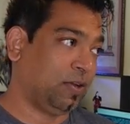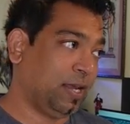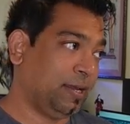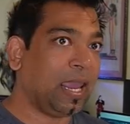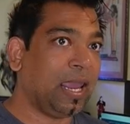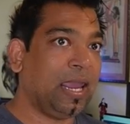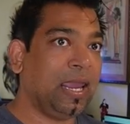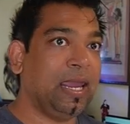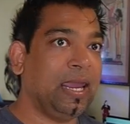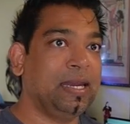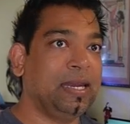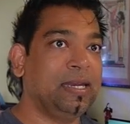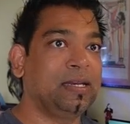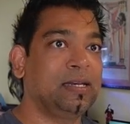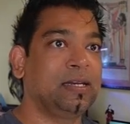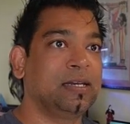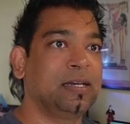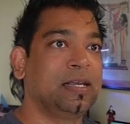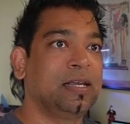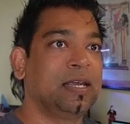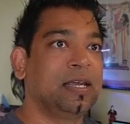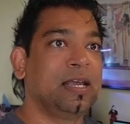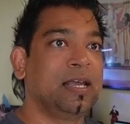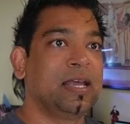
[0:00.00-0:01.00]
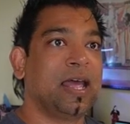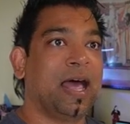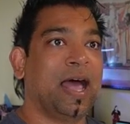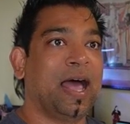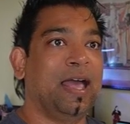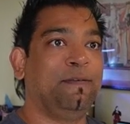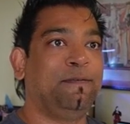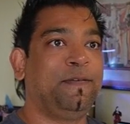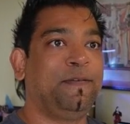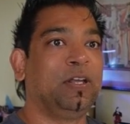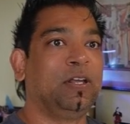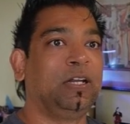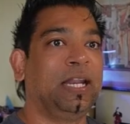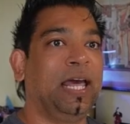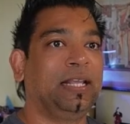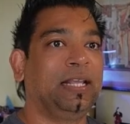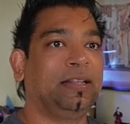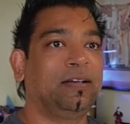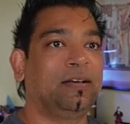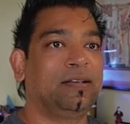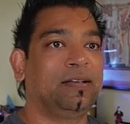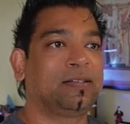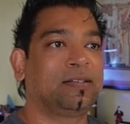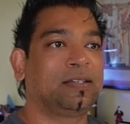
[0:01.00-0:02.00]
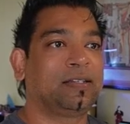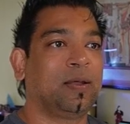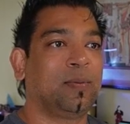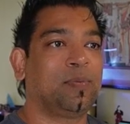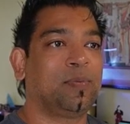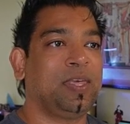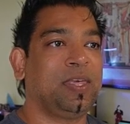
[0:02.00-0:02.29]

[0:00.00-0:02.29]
And I feel like there are some